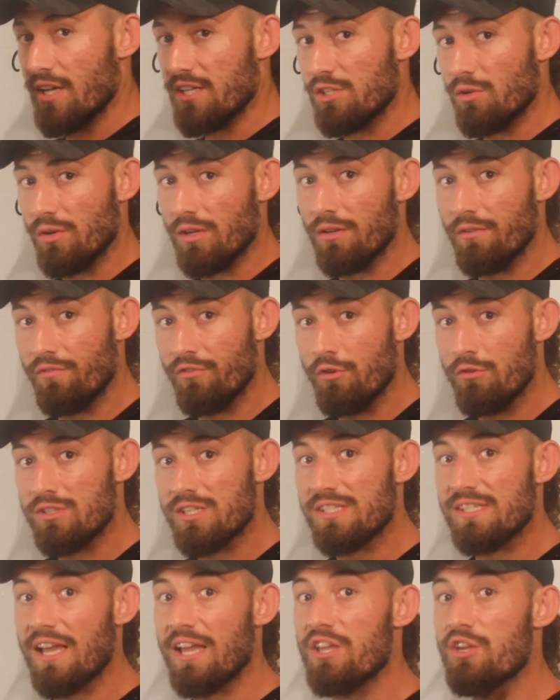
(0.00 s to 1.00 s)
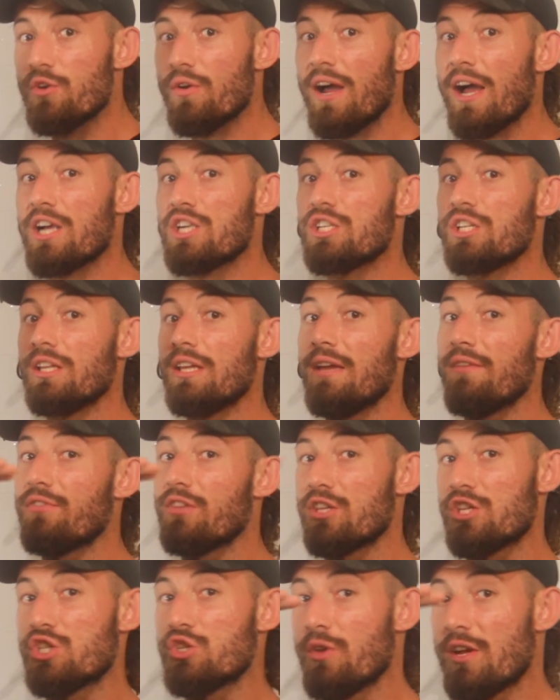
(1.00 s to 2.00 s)
don't get confused, is that you're actually, if
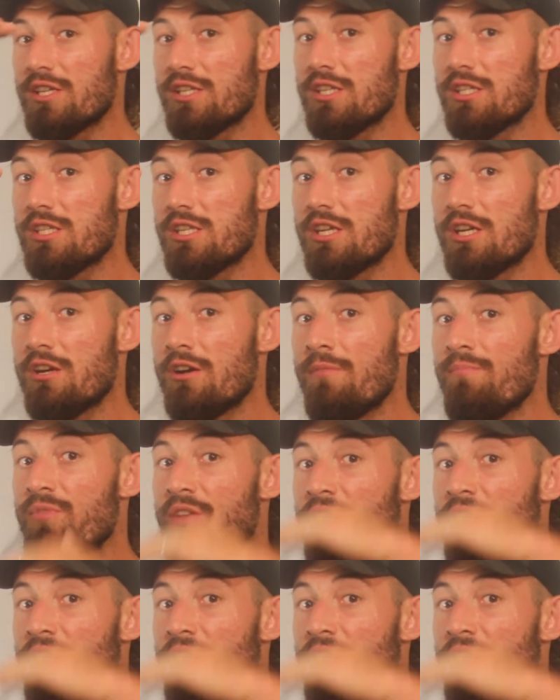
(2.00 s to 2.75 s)
the stress is here,